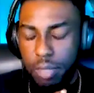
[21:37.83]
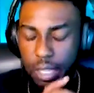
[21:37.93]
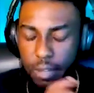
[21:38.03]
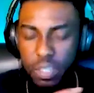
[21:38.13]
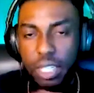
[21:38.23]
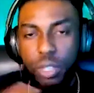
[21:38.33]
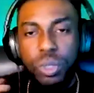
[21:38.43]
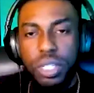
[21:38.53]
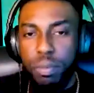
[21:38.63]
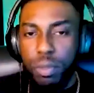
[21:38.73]
If they know
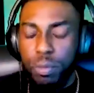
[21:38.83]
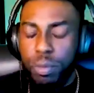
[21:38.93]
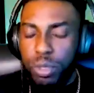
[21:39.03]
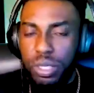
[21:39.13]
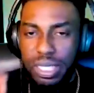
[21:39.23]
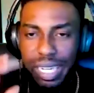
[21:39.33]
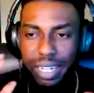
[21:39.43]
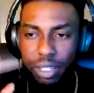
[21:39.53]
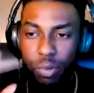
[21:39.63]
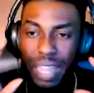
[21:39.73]
their purpose, it
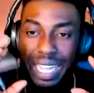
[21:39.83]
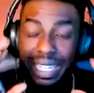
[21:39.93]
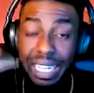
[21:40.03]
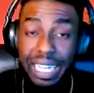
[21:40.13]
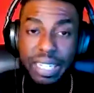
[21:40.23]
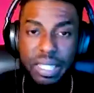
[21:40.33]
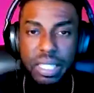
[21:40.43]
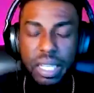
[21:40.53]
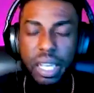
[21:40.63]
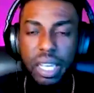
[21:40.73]
kind of highlights
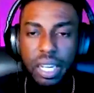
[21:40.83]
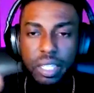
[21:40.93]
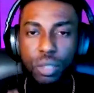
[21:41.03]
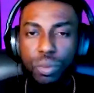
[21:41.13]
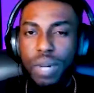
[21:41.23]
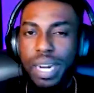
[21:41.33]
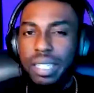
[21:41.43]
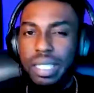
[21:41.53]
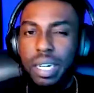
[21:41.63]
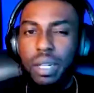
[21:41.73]
the right
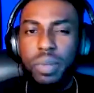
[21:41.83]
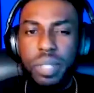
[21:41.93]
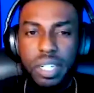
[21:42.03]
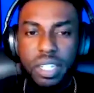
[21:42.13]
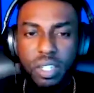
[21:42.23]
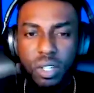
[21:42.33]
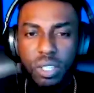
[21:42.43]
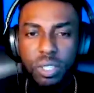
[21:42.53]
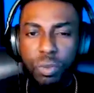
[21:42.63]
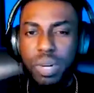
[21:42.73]
career or
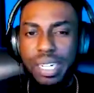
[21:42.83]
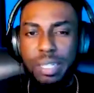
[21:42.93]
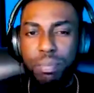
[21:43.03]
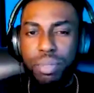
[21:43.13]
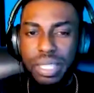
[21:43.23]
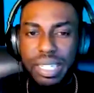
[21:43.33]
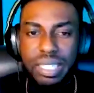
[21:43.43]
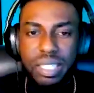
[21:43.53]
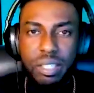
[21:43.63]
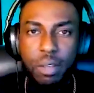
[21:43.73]
the right
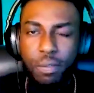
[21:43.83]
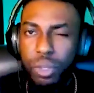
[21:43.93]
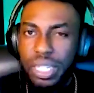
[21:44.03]
place for